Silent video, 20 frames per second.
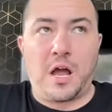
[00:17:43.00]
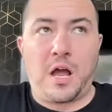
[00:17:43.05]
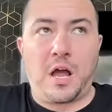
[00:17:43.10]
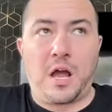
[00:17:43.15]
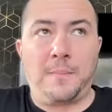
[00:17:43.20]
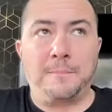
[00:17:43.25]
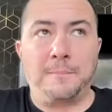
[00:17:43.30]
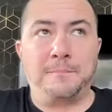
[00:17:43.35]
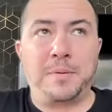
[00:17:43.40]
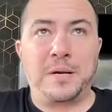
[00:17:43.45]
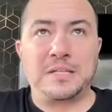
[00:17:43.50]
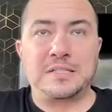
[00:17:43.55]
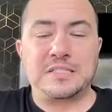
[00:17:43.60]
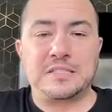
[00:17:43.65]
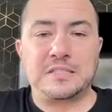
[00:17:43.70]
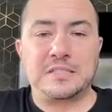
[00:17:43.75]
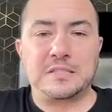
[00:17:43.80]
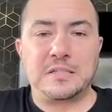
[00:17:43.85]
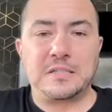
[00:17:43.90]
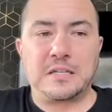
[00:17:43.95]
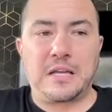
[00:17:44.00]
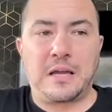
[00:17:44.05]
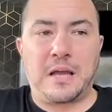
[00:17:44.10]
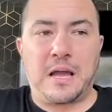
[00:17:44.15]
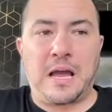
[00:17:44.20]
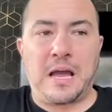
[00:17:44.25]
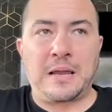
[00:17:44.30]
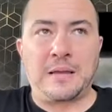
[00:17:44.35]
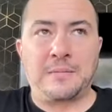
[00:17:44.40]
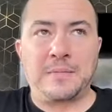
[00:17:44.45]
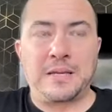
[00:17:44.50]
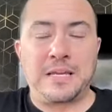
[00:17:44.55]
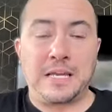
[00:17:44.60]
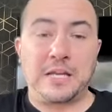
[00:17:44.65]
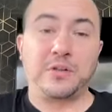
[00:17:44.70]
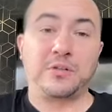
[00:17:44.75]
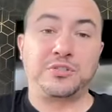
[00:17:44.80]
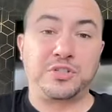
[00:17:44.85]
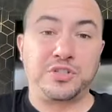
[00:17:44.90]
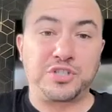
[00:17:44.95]
But I'm
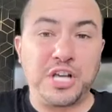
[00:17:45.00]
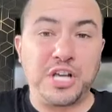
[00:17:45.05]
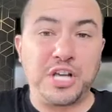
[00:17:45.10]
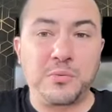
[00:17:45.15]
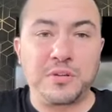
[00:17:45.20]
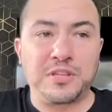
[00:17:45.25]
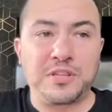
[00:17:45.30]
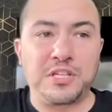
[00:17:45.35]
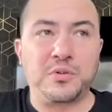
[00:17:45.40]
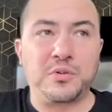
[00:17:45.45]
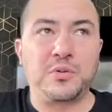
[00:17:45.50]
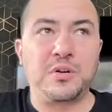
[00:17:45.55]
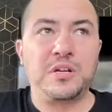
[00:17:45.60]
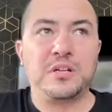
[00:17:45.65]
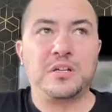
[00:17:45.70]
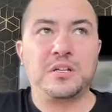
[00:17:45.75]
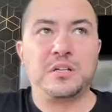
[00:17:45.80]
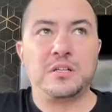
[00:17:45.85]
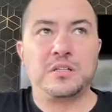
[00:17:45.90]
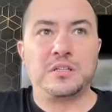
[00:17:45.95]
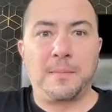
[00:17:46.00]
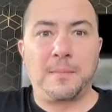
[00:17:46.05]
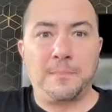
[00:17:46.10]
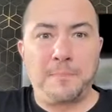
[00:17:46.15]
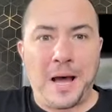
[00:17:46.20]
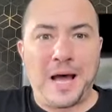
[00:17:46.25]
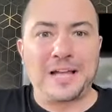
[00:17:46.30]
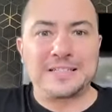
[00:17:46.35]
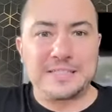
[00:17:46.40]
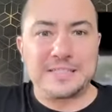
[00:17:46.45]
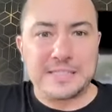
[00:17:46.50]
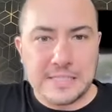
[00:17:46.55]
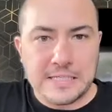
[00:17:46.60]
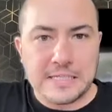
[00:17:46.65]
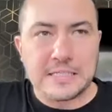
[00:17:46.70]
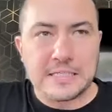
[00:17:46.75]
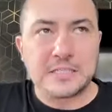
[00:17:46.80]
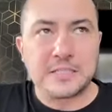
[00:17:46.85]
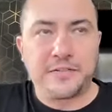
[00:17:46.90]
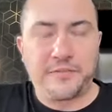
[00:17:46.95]
here to share with you. The bot
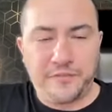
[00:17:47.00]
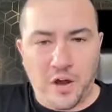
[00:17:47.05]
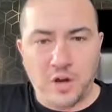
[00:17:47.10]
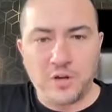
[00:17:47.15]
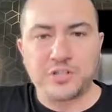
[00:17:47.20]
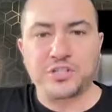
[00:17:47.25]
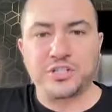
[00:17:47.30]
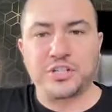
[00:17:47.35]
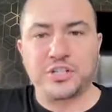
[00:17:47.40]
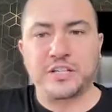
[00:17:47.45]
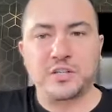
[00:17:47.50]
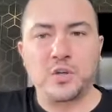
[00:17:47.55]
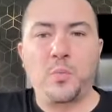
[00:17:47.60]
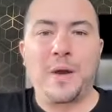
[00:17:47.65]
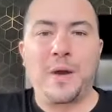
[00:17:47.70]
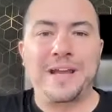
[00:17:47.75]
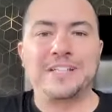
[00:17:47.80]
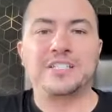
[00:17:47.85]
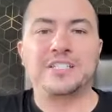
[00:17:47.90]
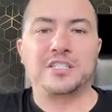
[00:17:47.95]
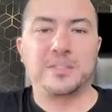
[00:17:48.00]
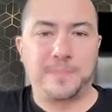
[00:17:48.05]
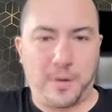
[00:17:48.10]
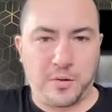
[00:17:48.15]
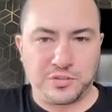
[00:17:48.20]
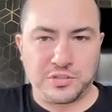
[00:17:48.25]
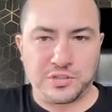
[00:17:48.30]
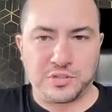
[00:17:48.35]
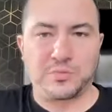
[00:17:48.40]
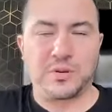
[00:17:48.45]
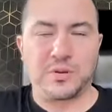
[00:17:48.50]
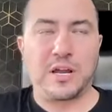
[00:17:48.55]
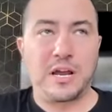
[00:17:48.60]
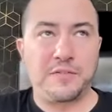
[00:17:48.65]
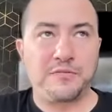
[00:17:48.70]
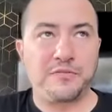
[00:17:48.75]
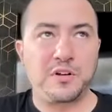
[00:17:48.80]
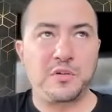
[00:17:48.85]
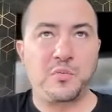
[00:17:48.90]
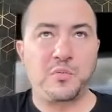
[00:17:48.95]
is functioning the way it's supposed to.
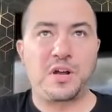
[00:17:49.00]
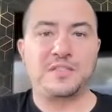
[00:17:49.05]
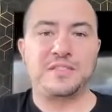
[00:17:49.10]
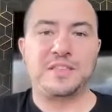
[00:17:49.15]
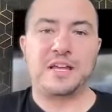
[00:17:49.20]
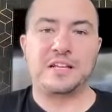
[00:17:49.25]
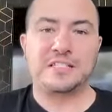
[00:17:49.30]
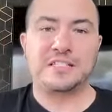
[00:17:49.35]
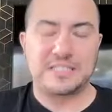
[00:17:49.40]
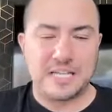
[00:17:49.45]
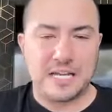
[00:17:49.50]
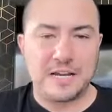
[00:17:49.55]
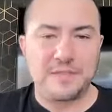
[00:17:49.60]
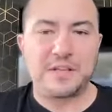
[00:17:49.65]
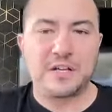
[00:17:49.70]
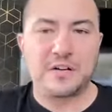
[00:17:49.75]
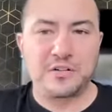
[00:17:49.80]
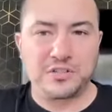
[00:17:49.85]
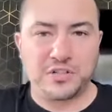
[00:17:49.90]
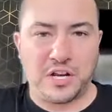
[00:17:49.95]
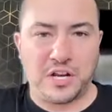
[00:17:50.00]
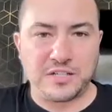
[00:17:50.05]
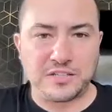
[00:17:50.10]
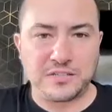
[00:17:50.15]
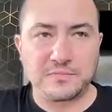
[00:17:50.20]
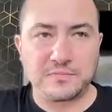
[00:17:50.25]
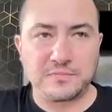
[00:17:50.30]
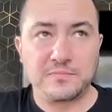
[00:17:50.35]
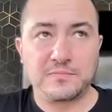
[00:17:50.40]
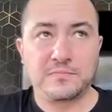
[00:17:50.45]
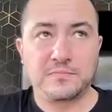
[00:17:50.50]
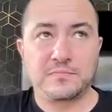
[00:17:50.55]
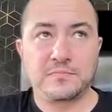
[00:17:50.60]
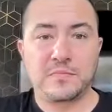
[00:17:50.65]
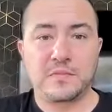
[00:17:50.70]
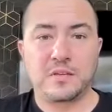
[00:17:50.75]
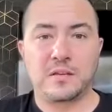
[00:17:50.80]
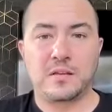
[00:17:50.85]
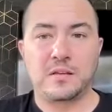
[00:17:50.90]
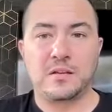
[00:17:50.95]
Everyone that saved their address
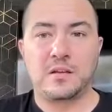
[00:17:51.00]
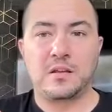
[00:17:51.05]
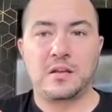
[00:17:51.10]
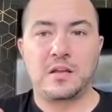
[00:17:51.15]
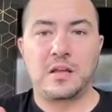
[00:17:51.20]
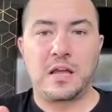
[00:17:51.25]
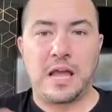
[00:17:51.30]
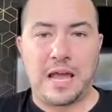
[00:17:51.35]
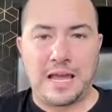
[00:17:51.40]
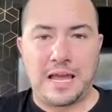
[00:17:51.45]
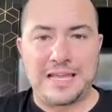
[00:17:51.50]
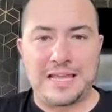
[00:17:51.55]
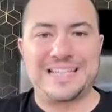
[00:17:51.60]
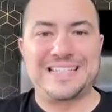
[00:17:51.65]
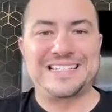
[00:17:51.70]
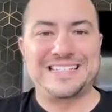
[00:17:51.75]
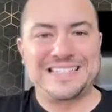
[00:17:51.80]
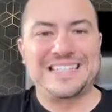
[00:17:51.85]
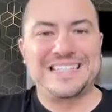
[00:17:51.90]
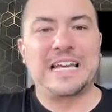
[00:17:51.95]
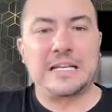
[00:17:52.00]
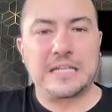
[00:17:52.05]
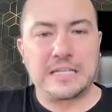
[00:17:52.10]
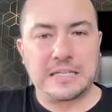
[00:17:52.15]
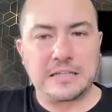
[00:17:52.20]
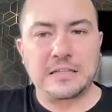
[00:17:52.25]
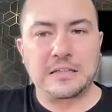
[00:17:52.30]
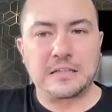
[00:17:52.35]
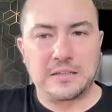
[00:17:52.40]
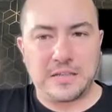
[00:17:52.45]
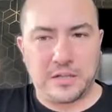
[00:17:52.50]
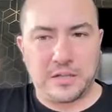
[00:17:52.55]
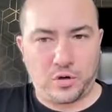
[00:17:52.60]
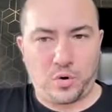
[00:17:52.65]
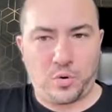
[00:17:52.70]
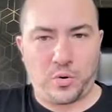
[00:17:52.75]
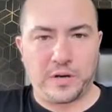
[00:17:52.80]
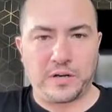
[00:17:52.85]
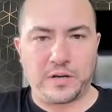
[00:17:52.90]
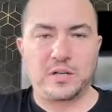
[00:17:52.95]
is getting their
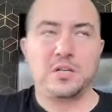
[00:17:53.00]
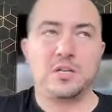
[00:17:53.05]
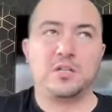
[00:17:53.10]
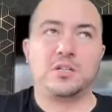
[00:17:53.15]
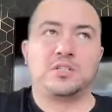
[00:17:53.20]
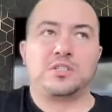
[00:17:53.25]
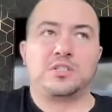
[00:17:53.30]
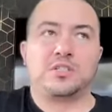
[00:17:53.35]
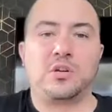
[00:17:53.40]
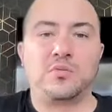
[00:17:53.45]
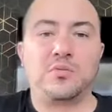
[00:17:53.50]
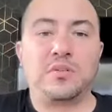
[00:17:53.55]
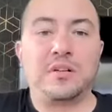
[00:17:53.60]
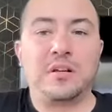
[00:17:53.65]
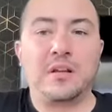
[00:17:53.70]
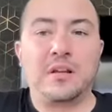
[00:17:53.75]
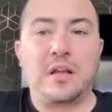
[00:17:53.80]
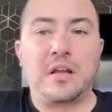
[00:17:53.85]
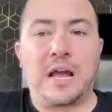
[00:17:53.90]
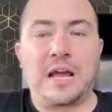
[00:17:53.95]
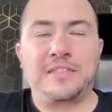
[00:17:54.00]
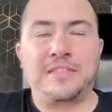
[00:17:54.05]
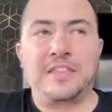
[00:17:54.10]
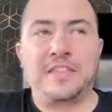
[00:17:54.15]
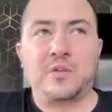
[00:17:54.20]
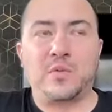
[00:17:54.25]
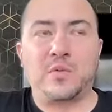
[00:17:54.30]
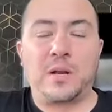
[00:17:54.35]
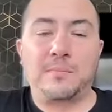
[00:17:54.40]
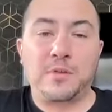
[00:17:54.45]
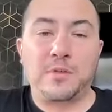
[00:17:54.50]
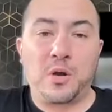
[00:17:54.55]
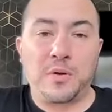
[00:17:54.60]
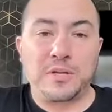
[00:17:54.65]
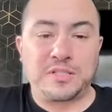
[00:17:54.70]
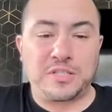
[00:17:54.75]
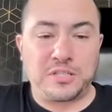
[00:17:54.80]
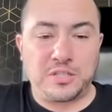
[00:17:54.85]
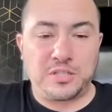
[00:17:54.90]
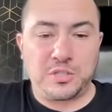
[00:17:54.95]
coin. So I think what I'm
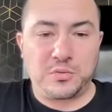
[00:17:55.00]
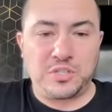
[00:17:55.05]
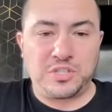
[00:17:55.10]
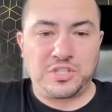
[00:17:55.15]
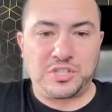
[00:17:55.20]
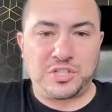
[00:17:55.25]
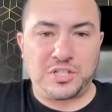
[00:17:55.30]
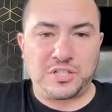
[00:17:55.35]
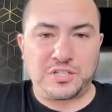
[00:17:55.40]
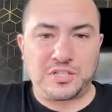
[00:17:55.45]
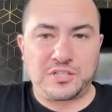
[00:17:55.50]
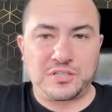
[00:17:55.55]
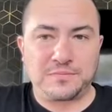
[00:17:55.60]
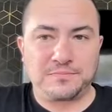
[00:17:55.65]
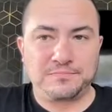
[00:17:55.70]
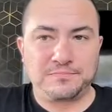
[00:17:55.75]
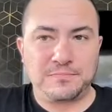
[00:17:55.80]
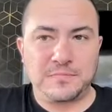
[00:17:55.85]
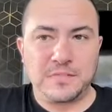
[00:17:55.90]
going to do is just